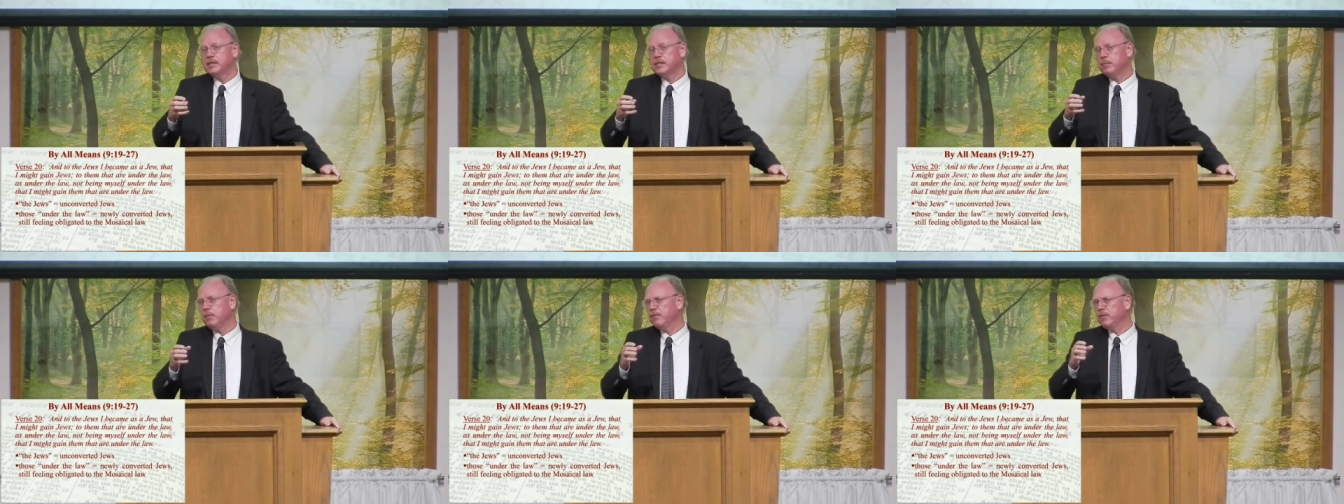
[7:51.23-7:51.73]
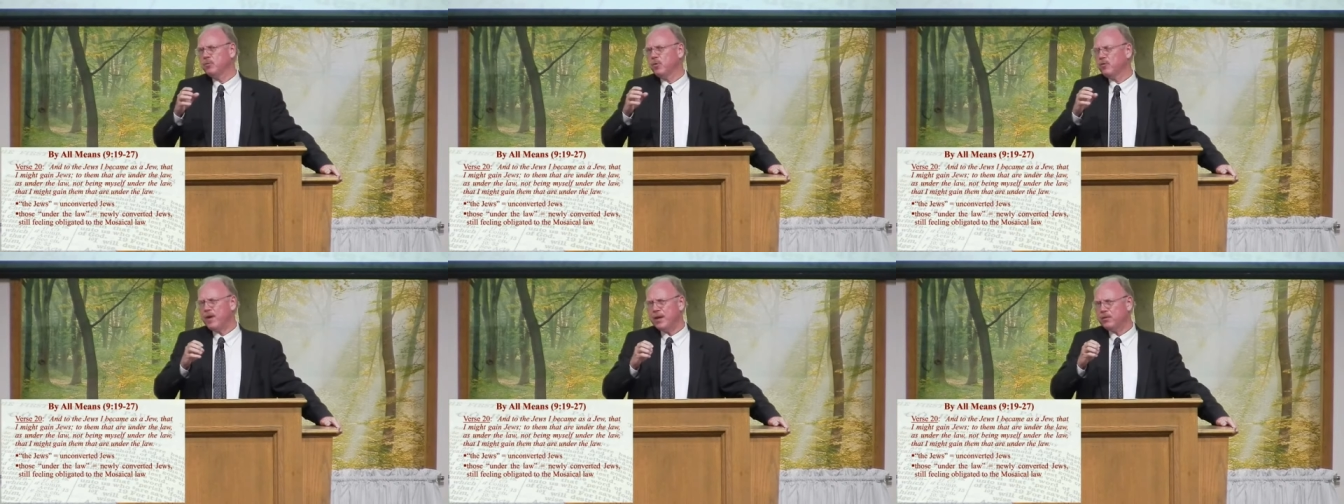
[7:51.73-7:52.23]
Some of them
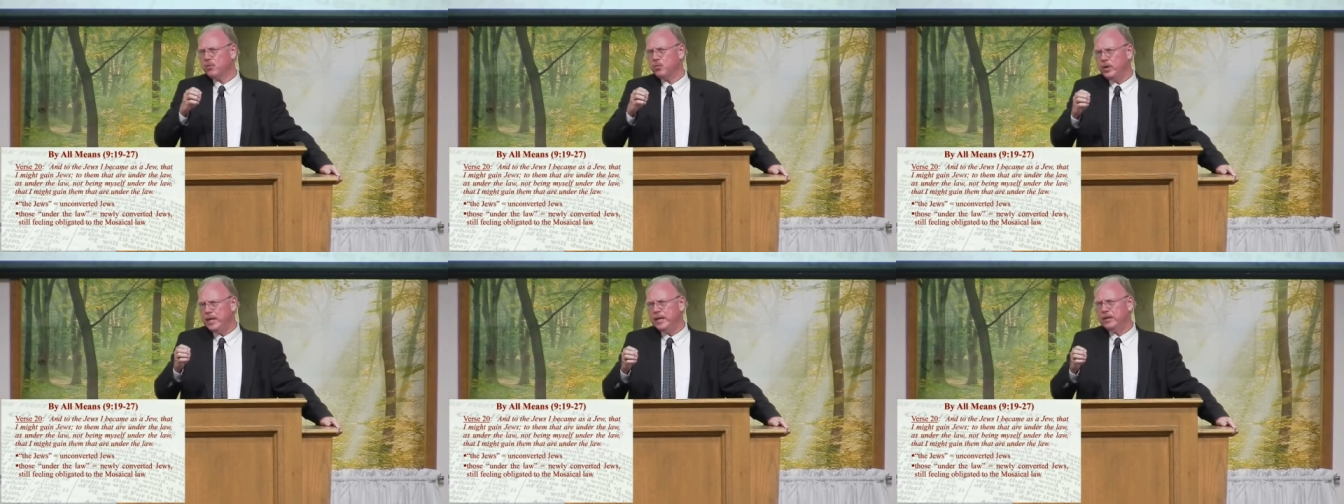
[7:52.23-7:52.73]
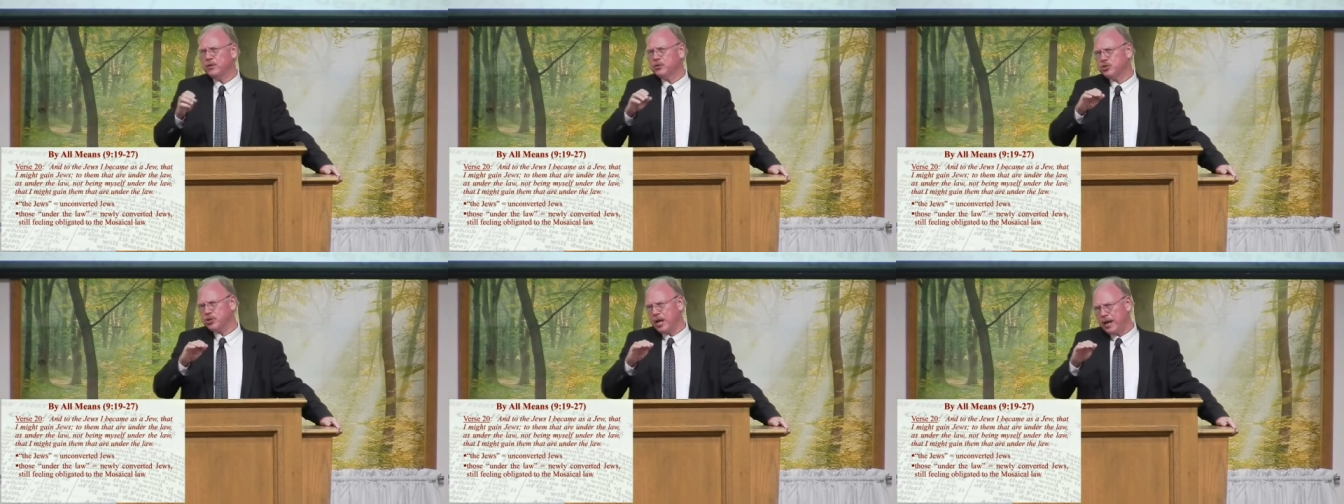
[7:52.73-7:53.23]
were rather weak or
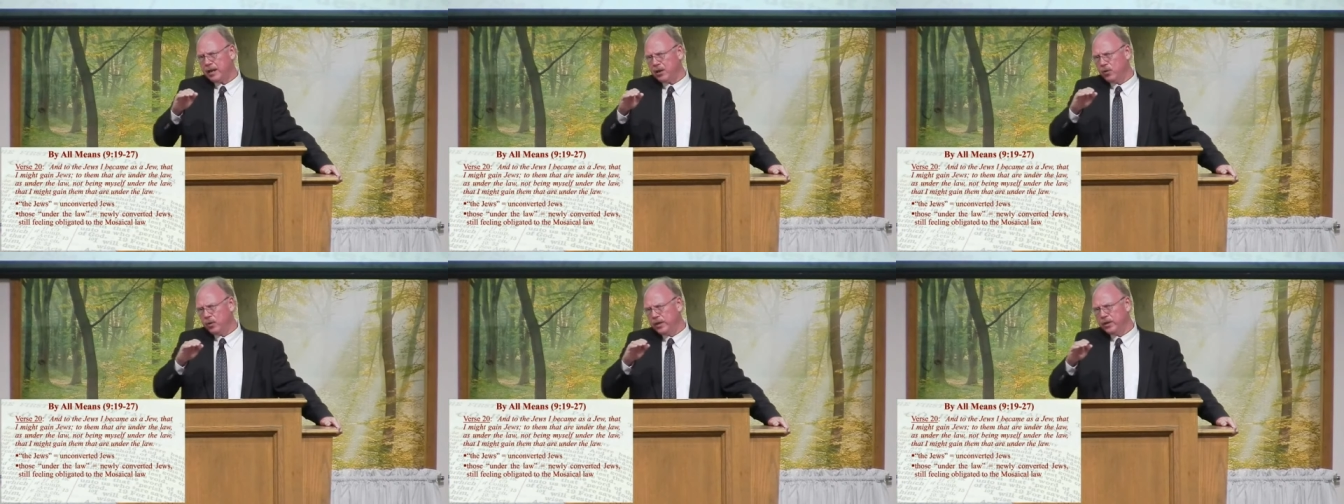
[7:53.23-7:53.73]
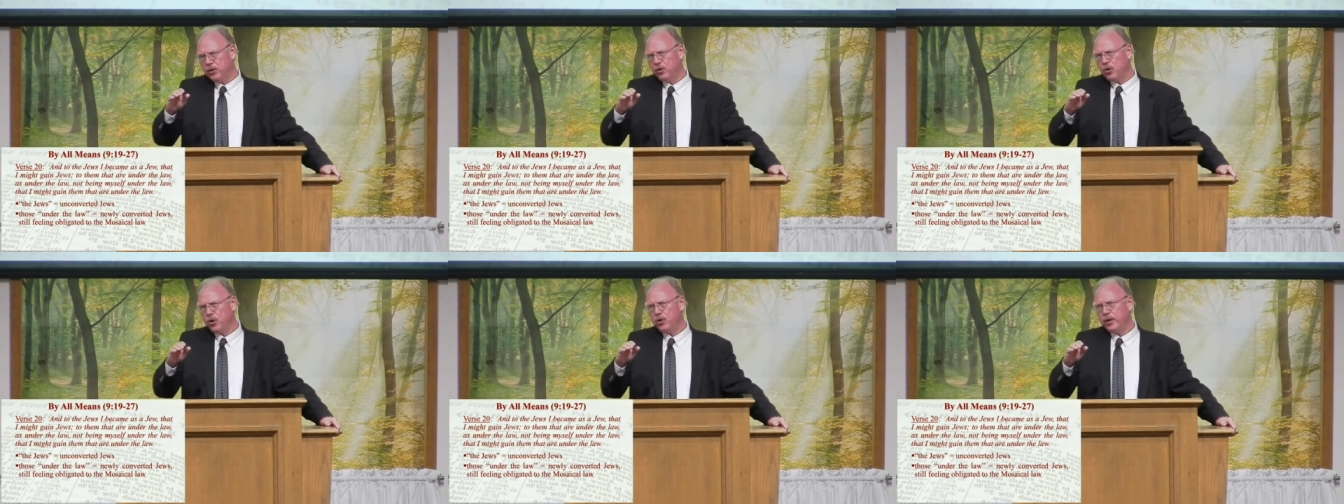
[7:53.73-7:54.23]
shallow in their
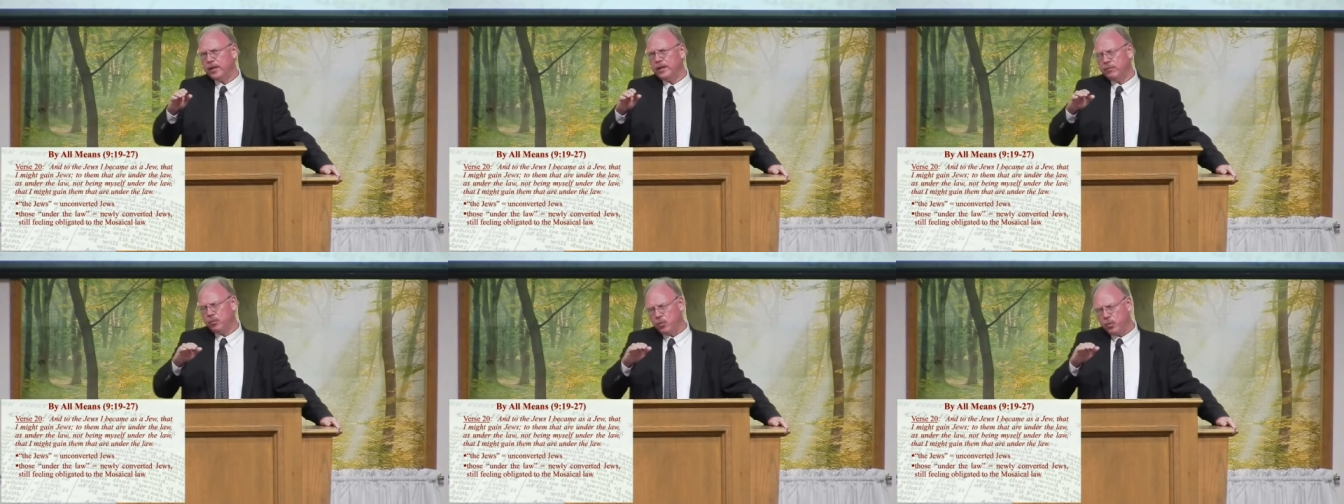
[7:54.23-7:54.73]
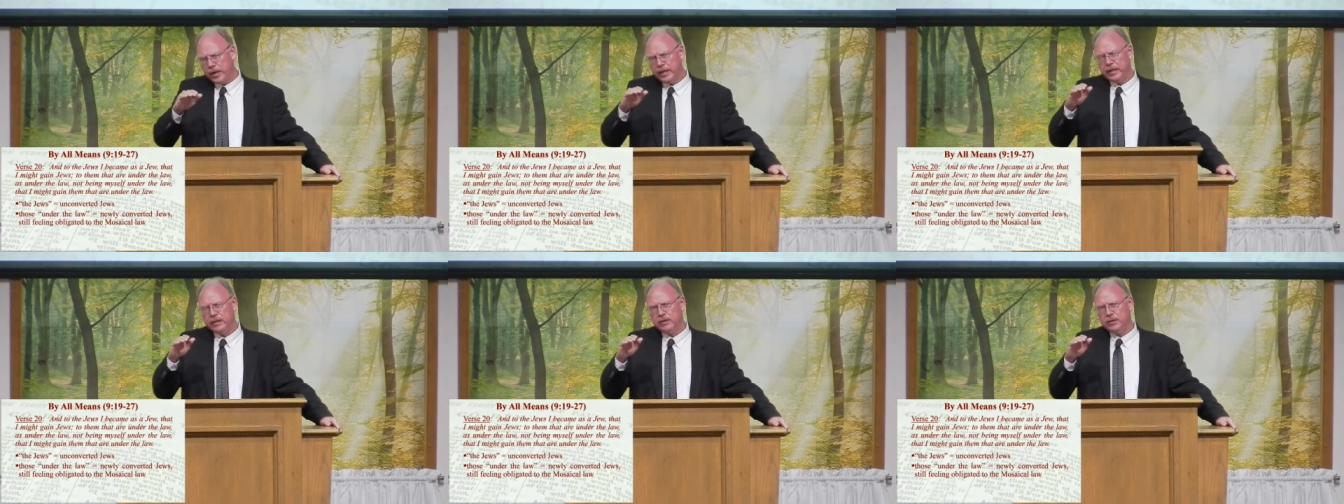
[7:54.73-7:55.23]
learning. They were
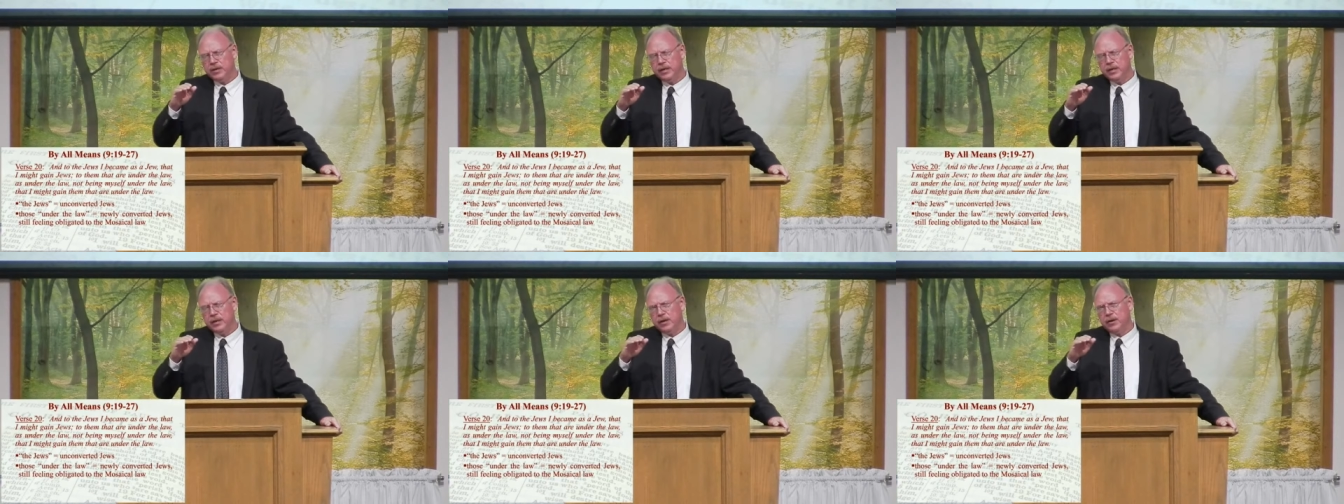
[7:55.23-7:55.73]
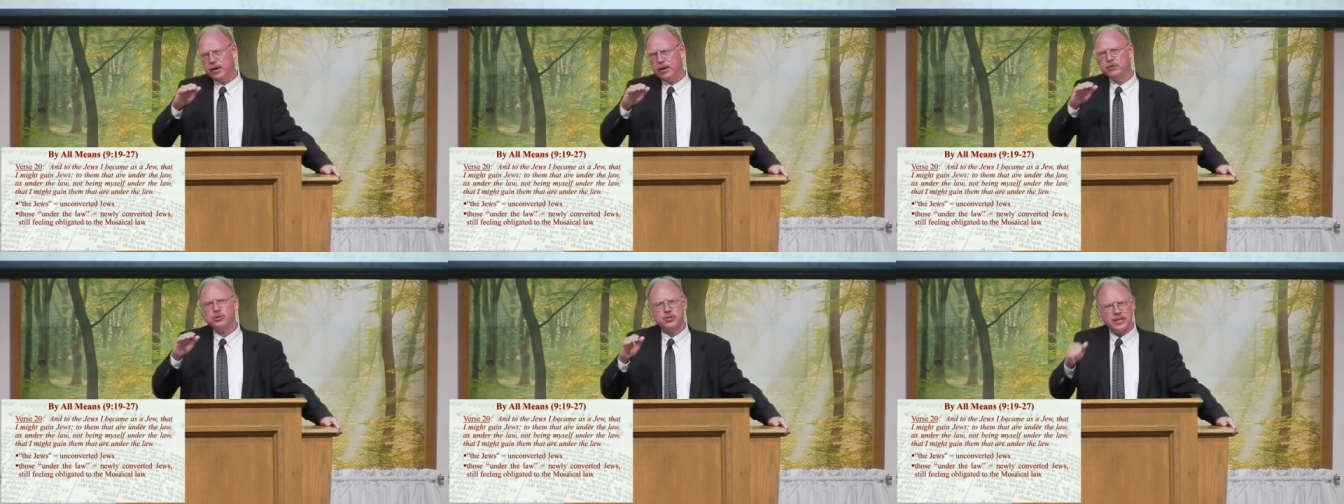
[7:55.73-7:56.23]
weak in, in their
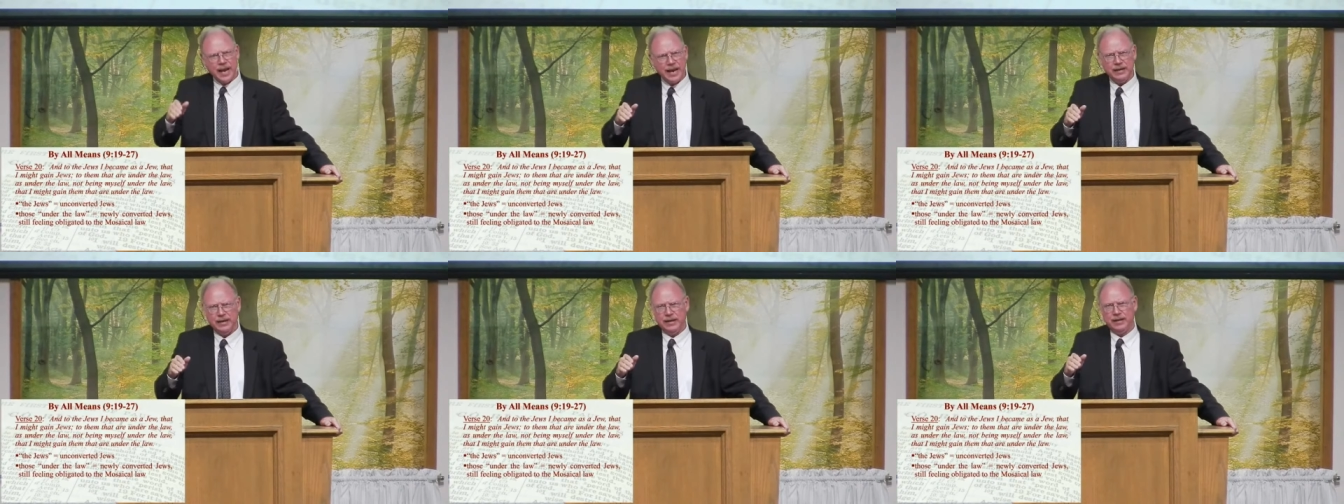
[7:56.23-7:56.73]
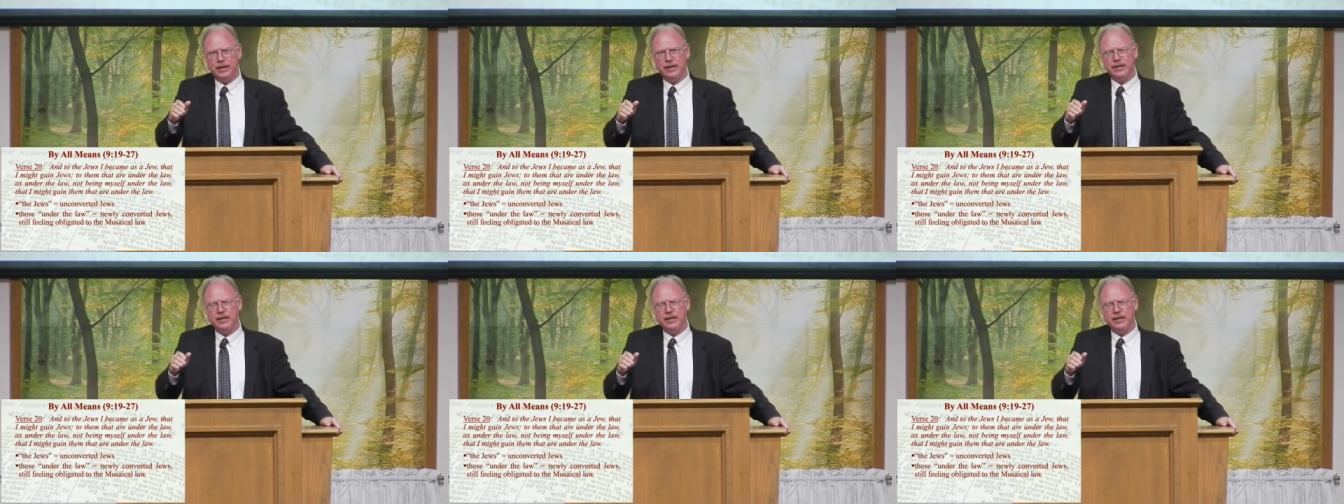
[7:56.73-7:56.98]
understanding.